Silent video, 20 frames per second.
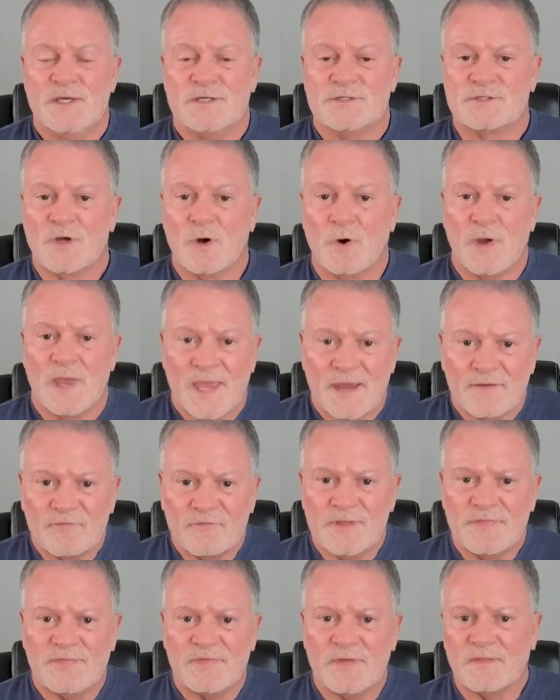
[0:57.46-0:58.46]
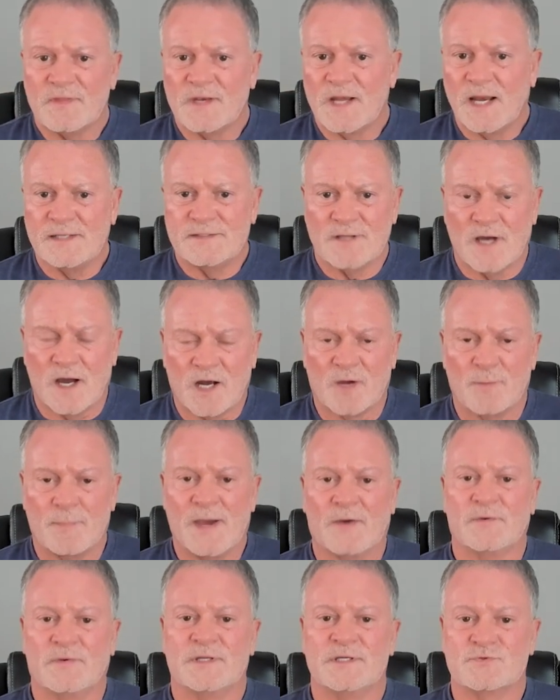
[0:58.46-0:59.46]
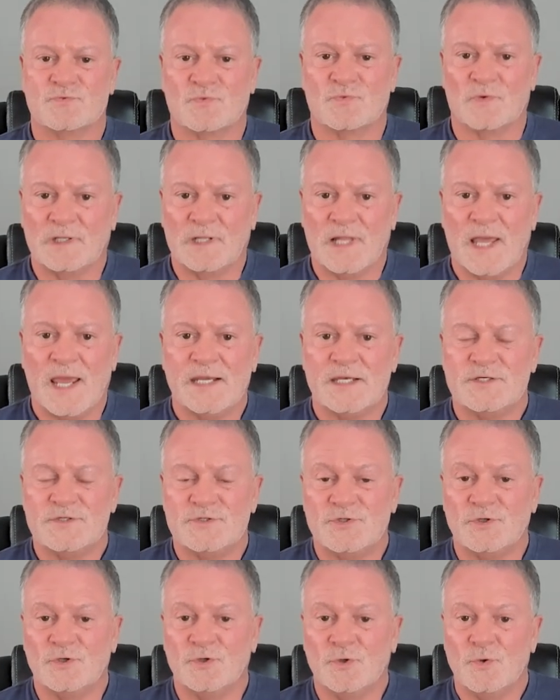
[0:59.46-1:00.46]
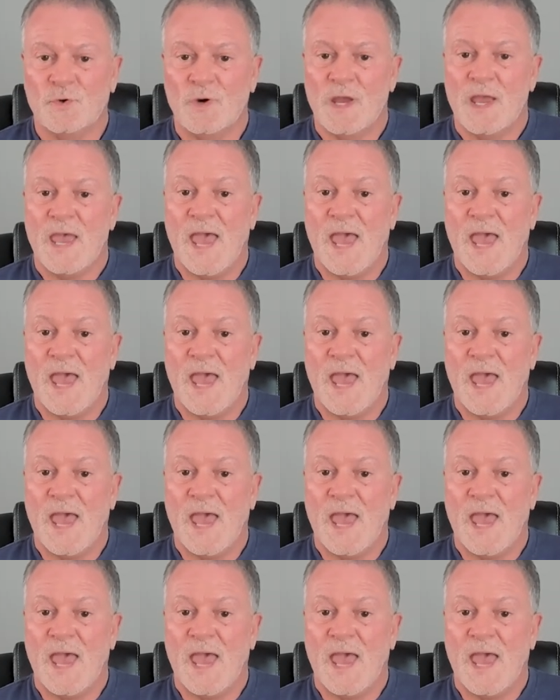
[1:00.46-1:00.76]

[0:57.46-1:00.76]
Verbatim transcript: So everything that I talk about is related to